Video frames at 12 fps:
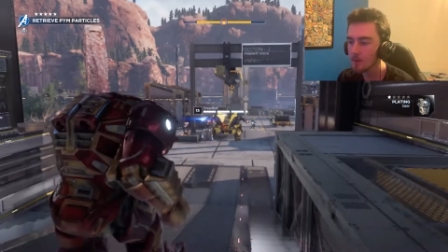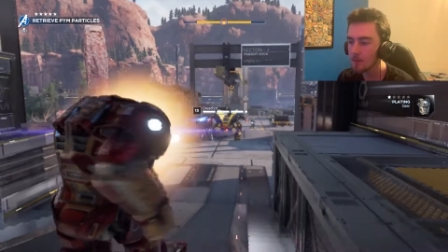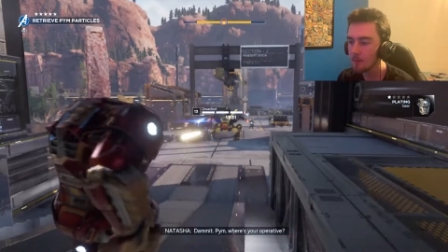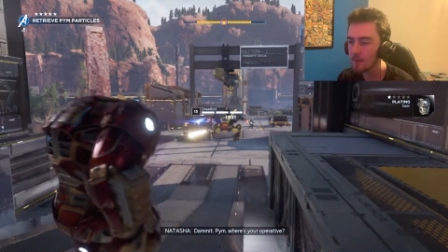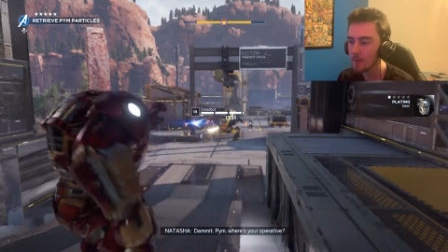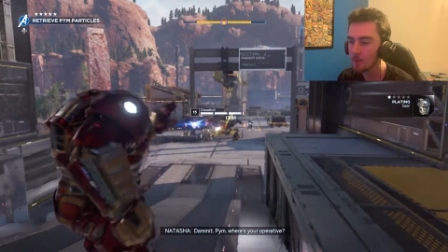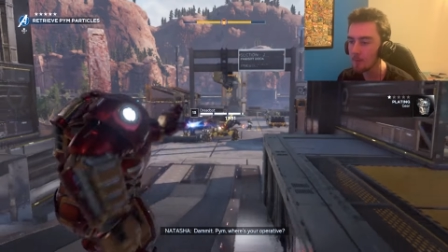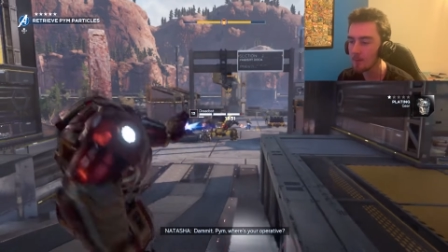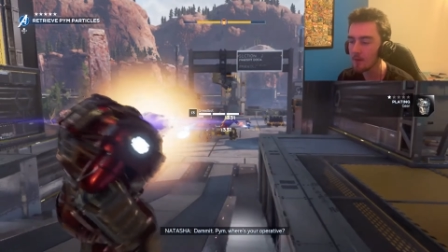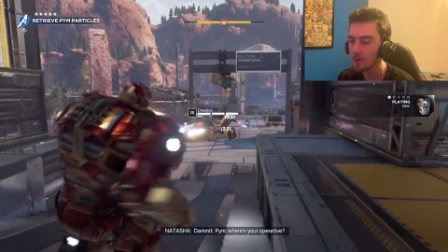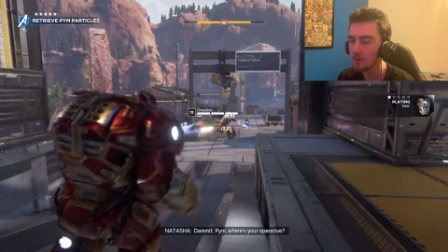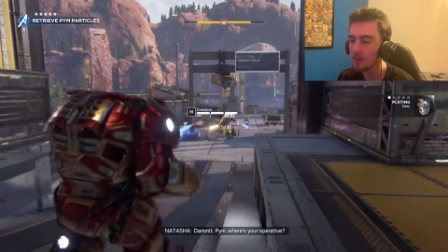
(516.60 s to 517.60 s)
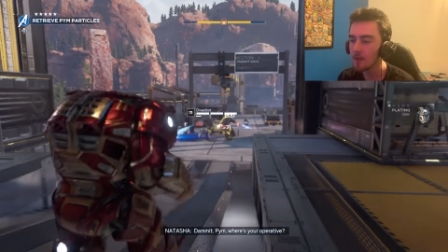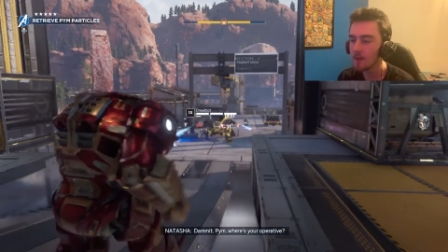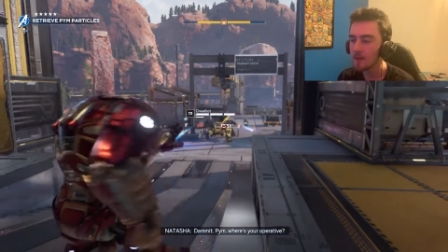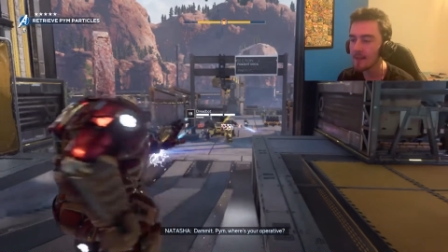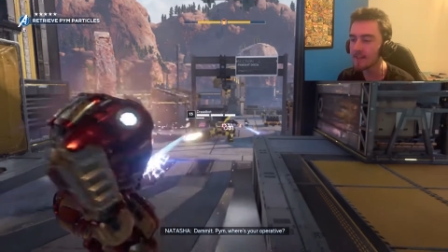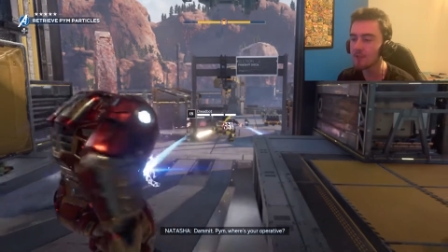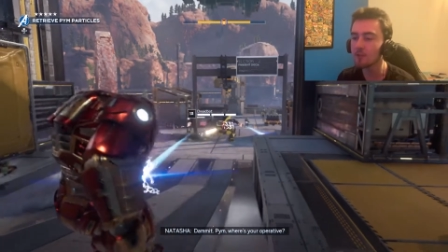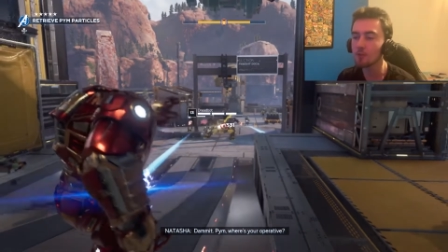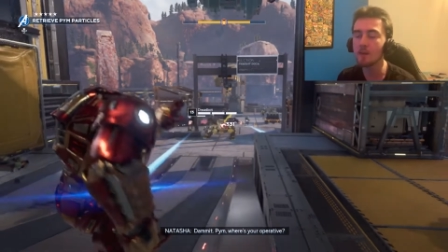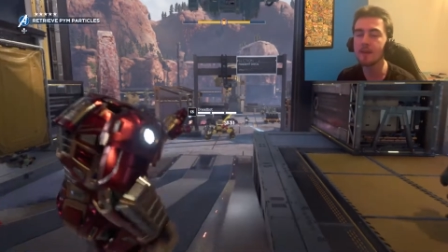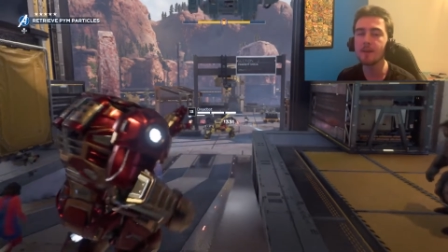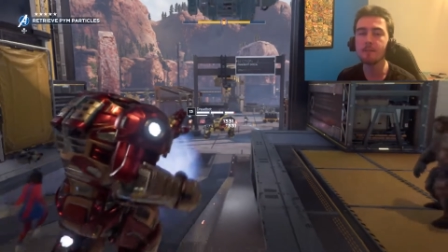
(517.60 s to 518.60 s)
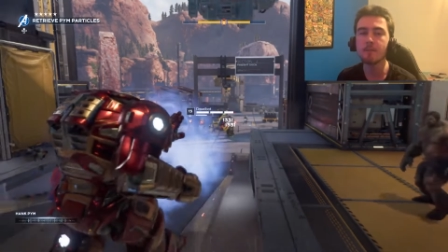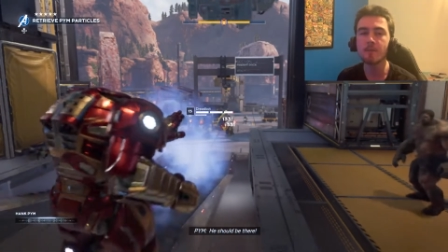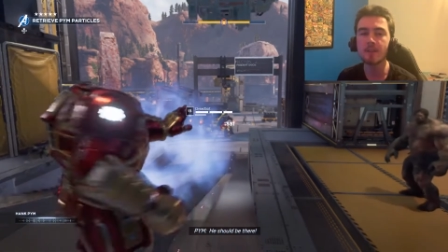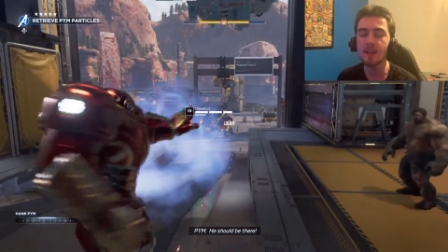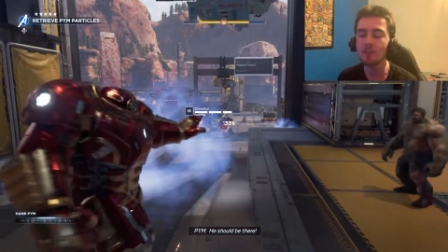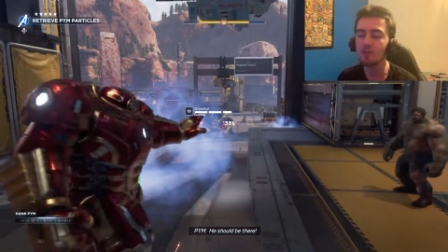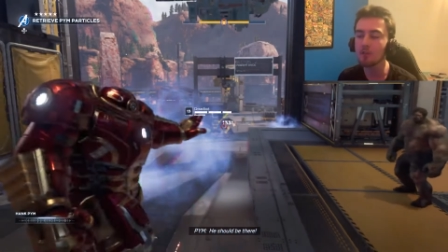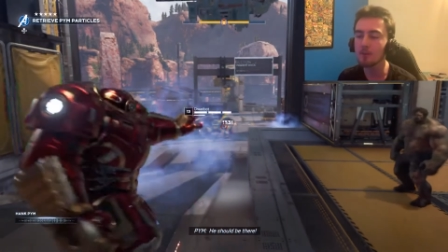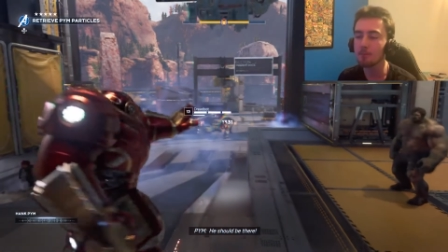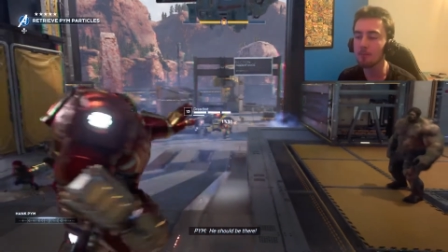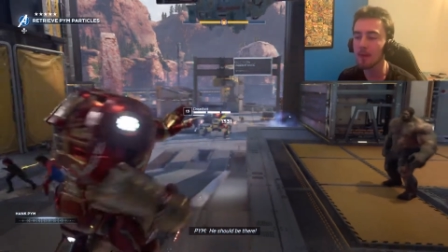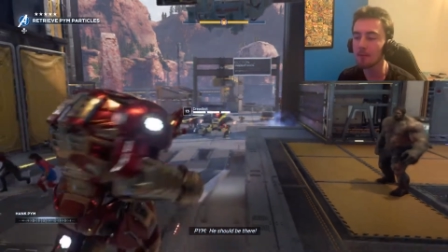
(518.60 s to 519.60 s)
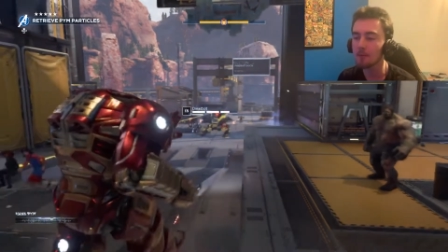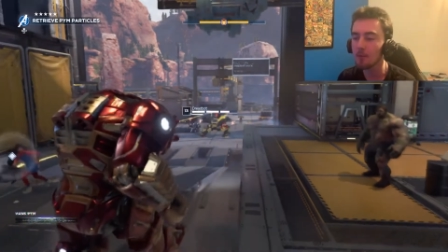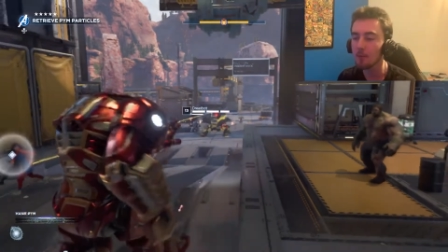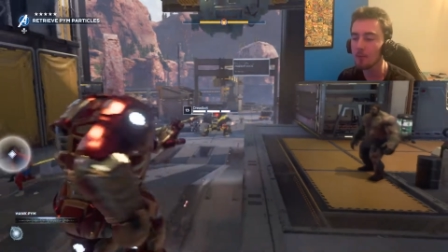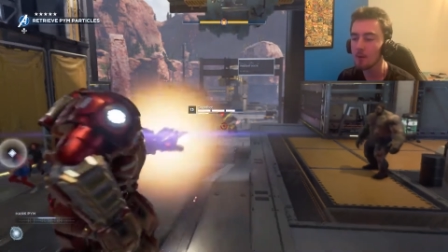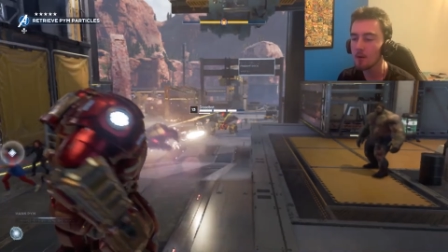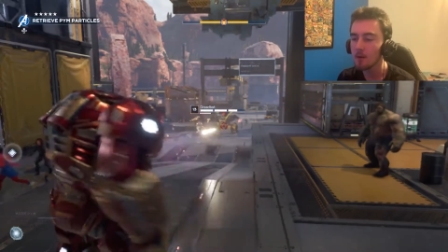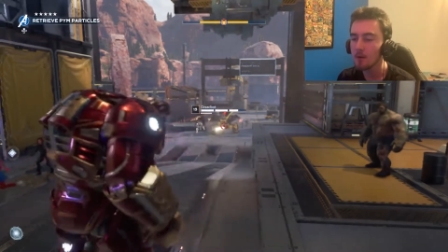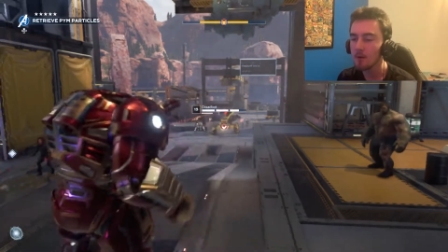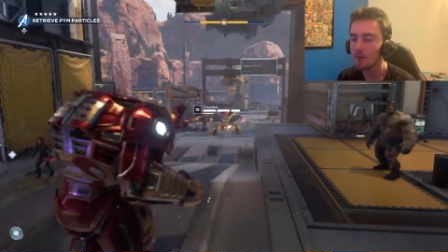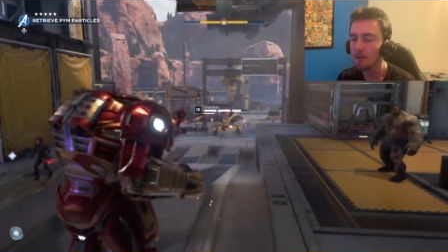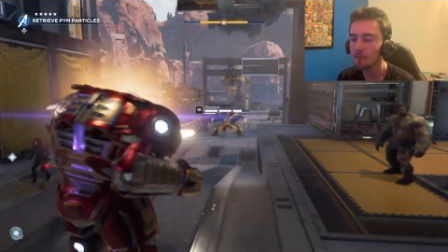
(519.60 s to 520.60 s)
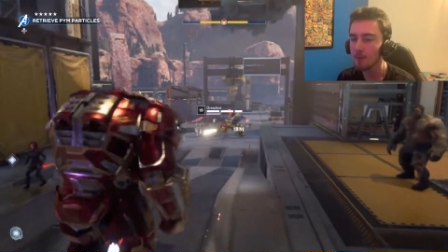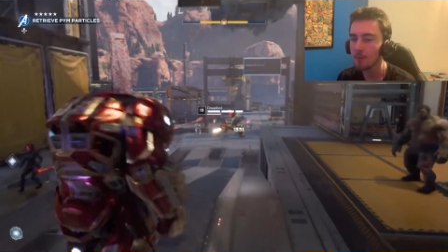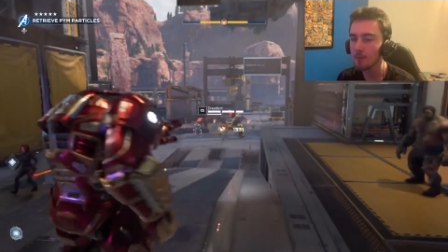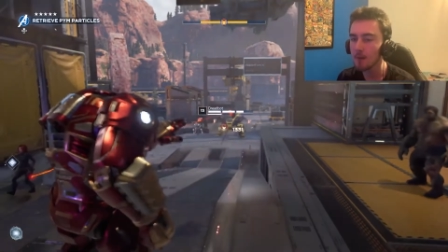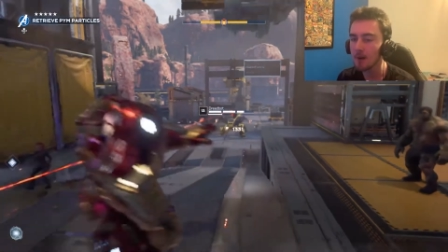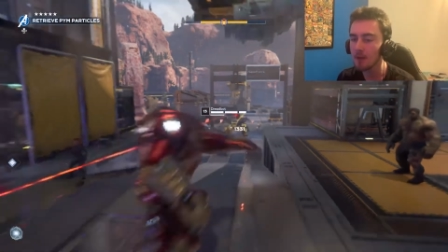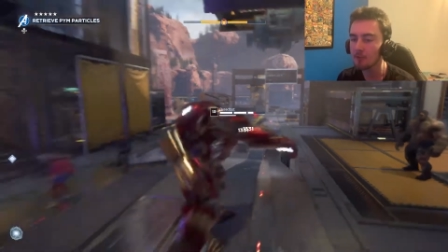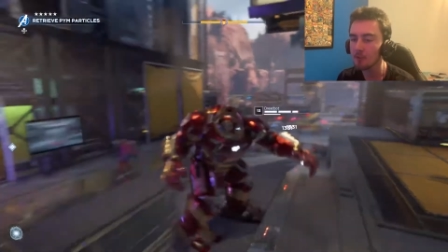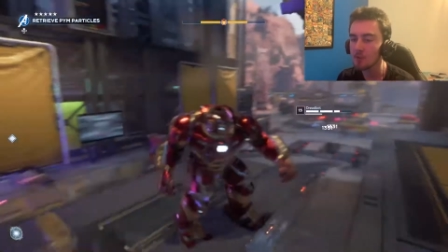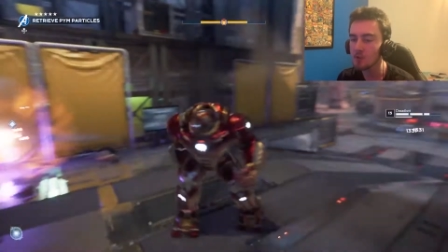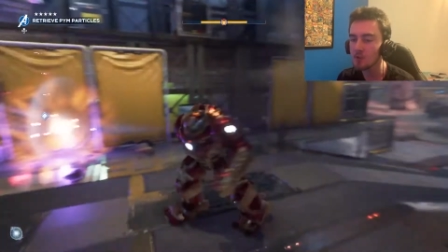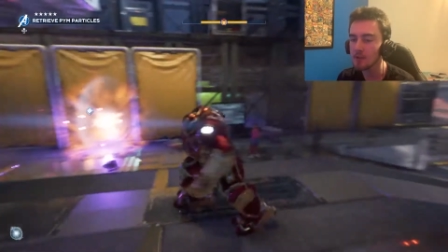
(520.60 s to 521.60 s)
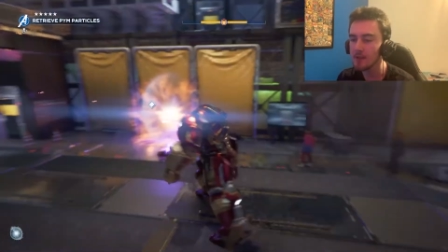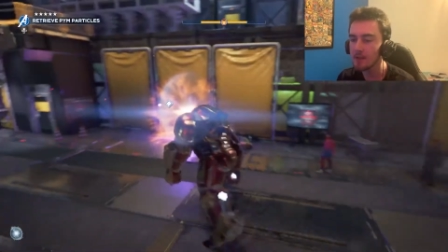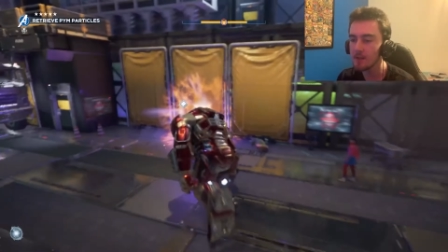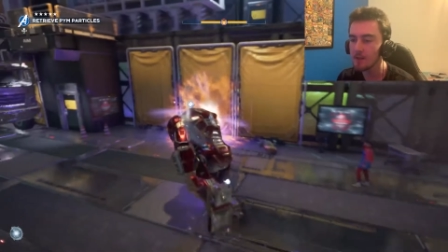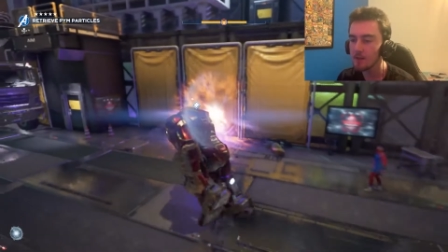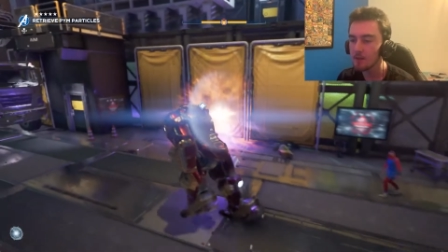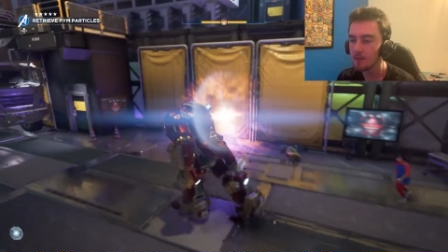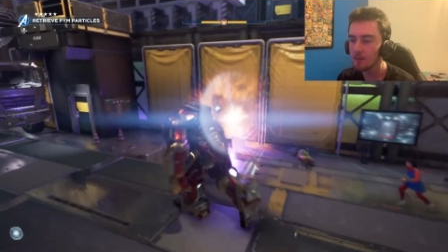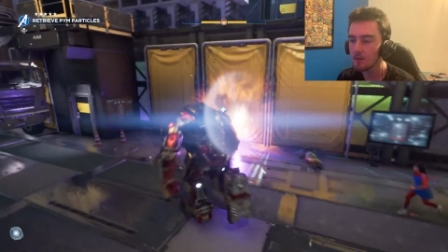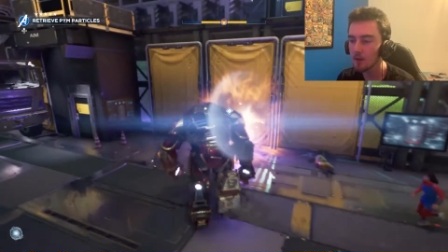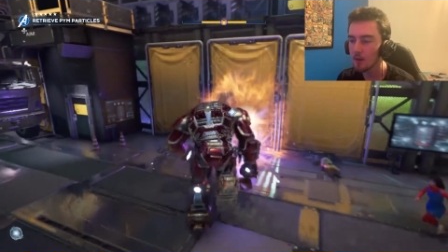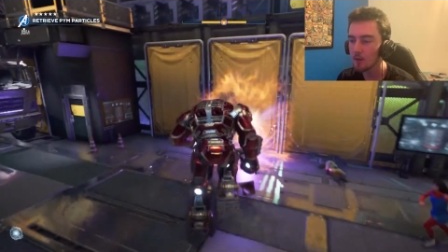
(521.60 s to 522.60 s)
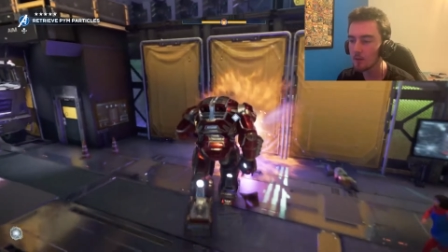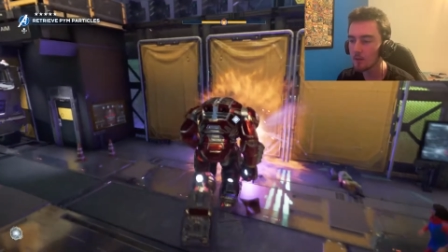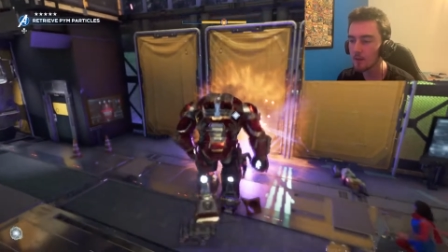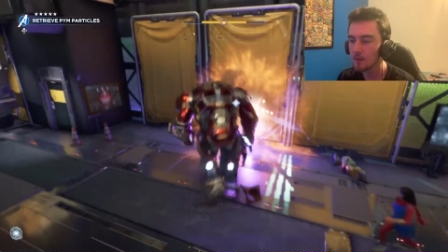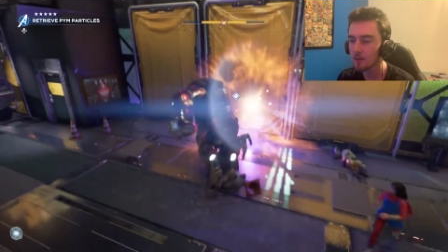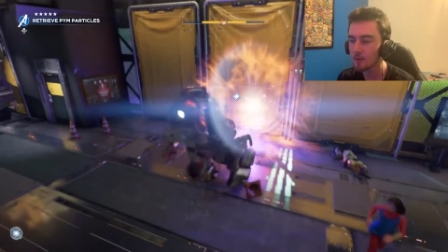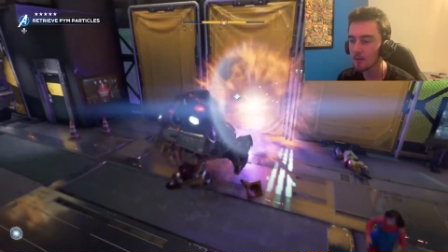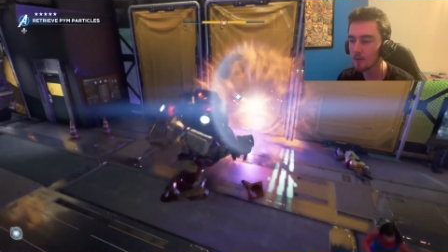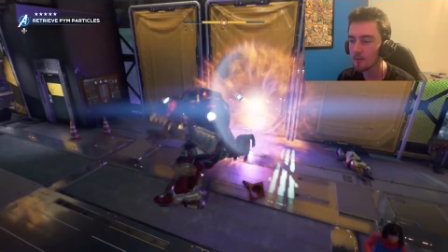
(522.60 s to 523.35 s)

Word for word: Pew pew. Like there's three things you can pick from from the mastery tree. Oh, all right, let's go.